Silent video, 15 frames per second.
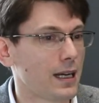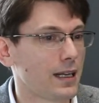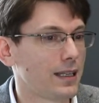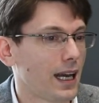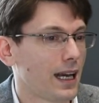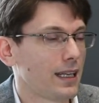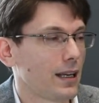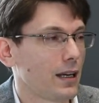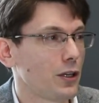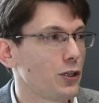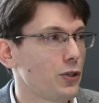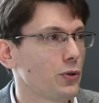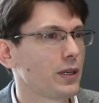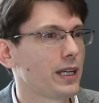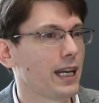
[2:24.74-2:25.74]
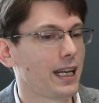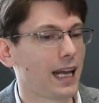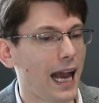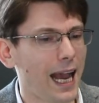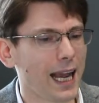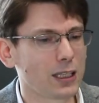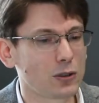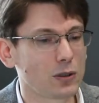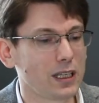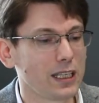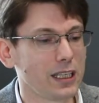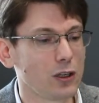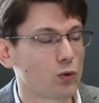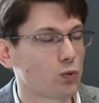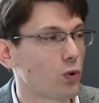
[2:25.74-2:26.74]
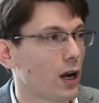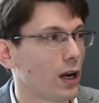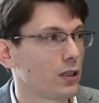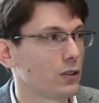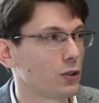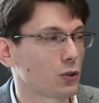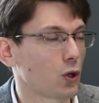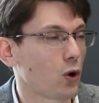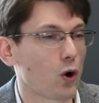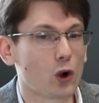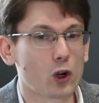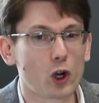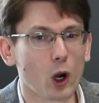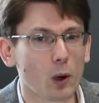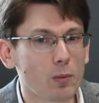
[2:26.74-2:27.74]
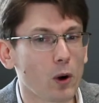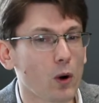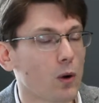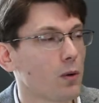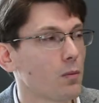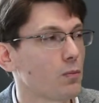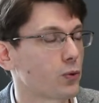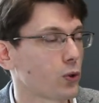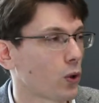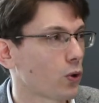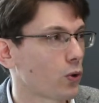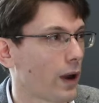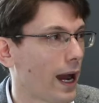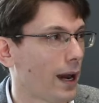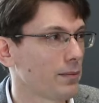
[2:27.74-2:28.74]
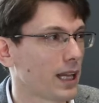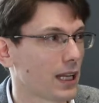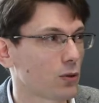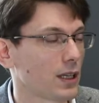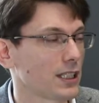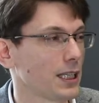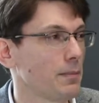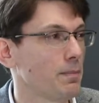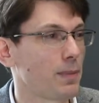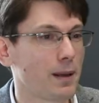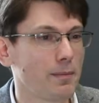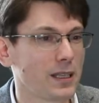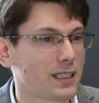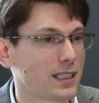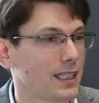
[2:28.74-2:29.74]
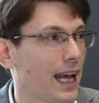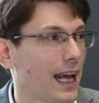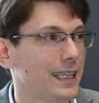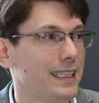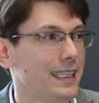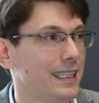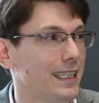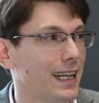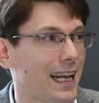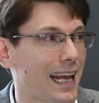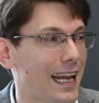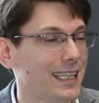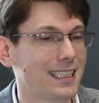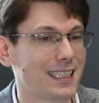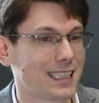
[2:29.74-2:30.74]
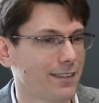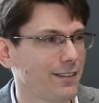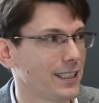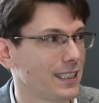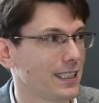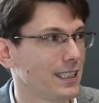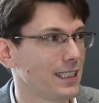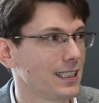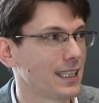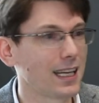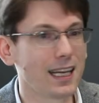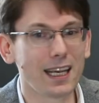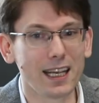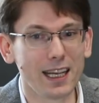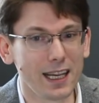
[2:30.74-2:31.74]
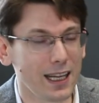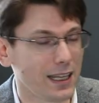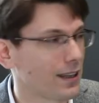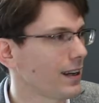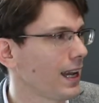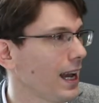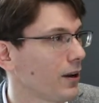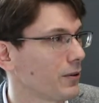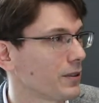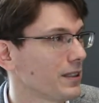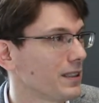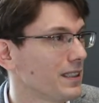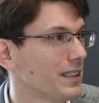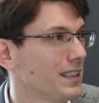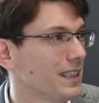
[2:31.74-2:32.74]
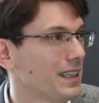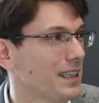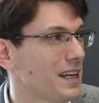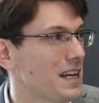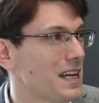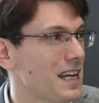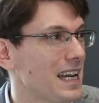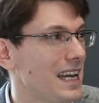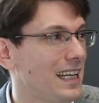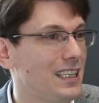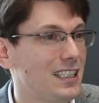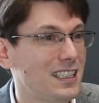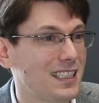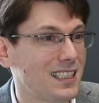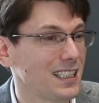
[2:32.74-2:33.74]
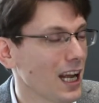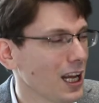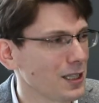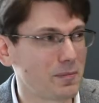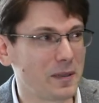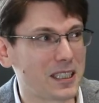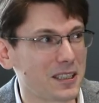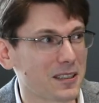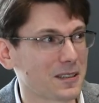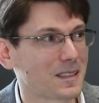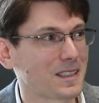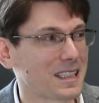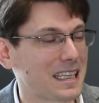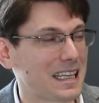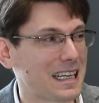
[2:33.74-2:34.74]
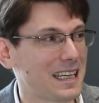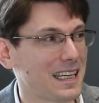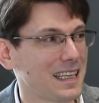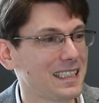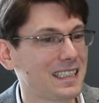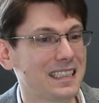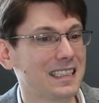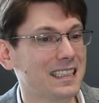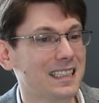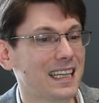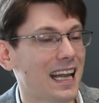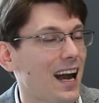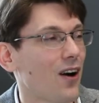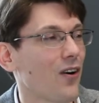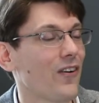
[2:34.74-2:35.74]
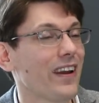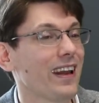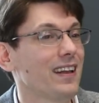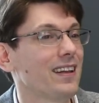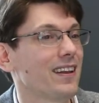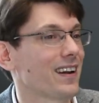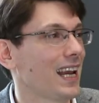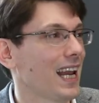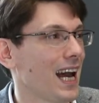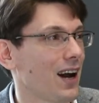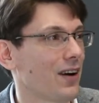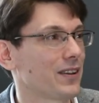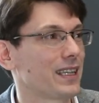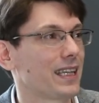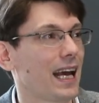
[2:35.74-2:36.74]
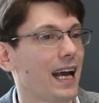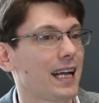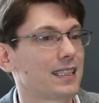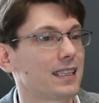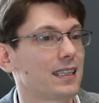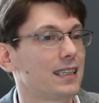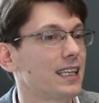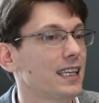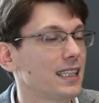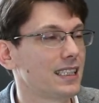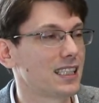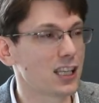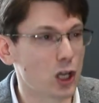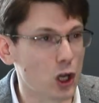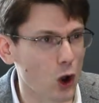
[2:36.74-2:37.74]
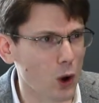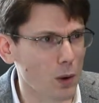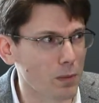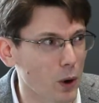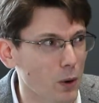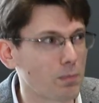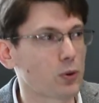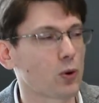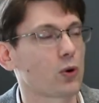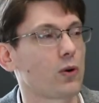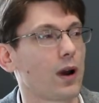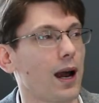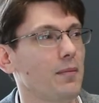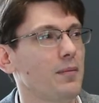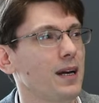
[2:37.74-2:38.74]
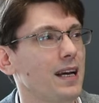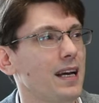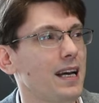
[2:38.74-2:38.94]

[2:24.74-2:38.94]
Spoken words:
then you can actually run, you know, a COBOL program that was implemented in the late 70s in the cloud. It's not because it is now in the cloud that this COBOL program